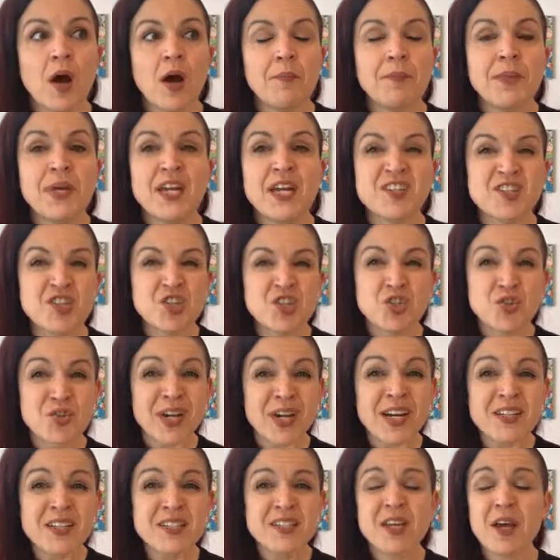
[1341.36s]
being
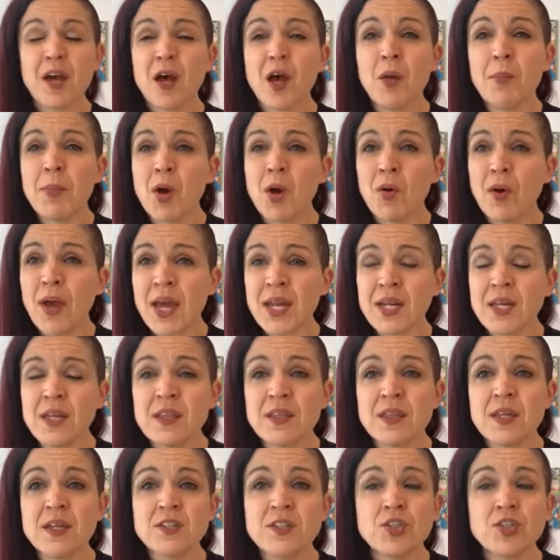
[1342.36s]
strict about
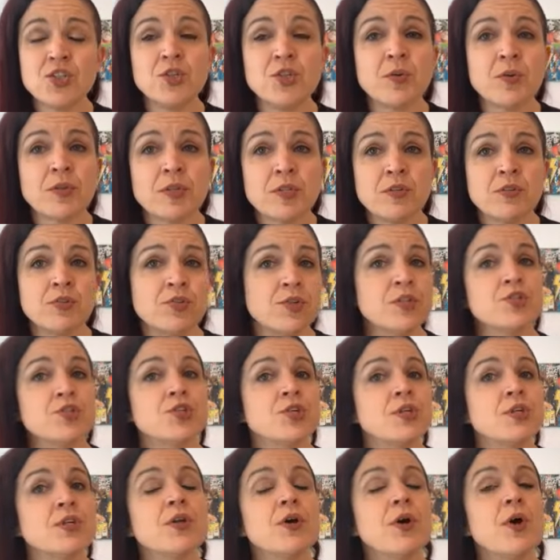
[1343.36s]
anything to do with
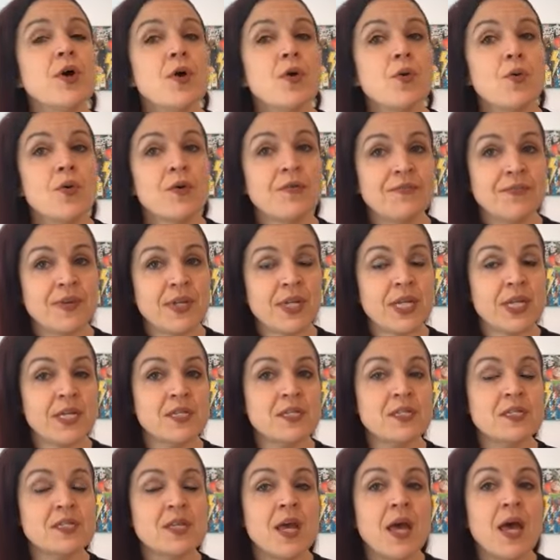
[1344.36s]
nutrition or
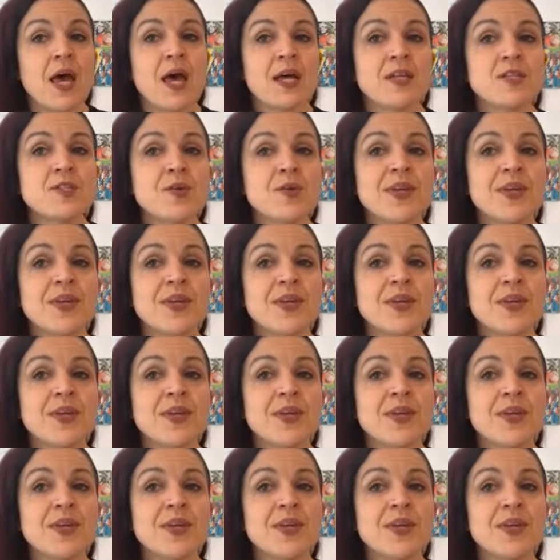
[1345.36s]
fitness. And